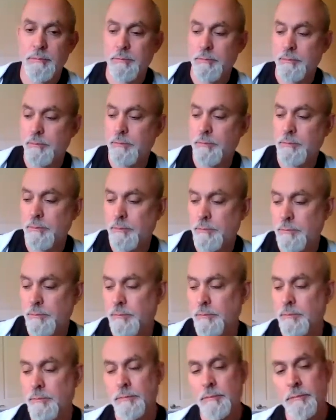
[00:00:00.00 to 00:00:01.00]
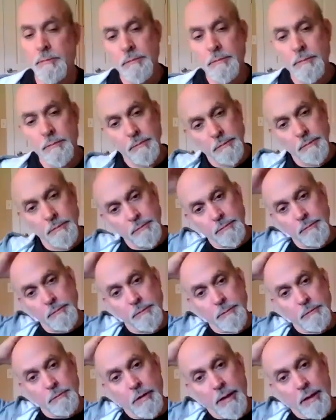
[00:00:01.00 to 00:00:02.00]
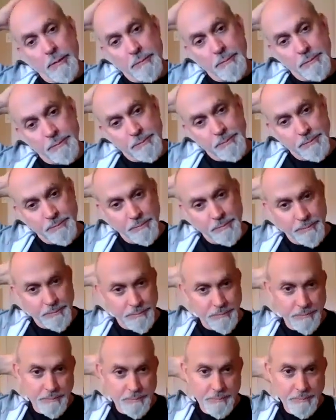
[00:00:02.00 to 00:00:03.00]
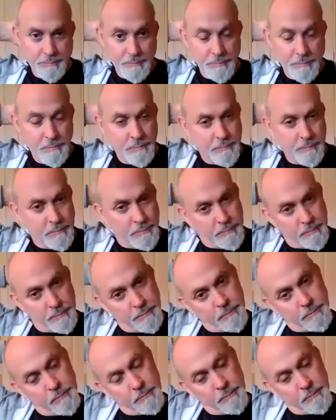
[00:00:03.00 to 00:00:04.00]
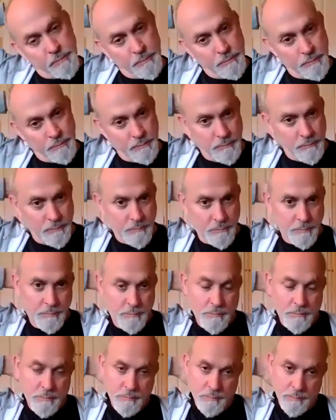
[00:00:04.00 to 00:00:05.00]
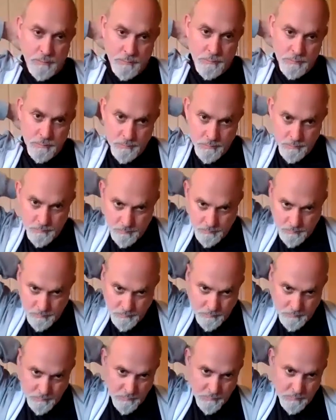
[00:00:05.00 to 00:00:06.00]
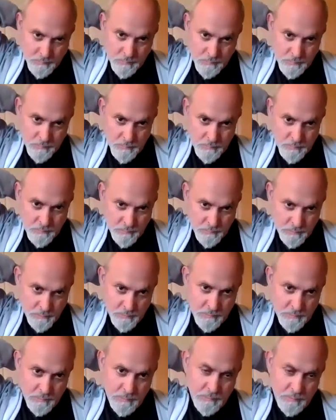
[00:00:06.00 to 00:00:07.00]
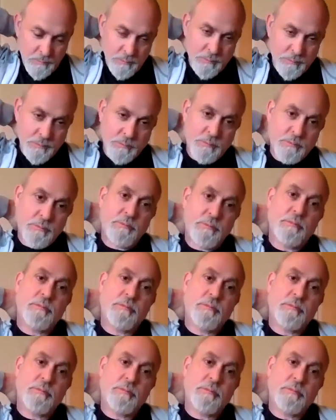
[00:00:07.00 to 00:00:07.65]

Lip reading: This person isn't speaking.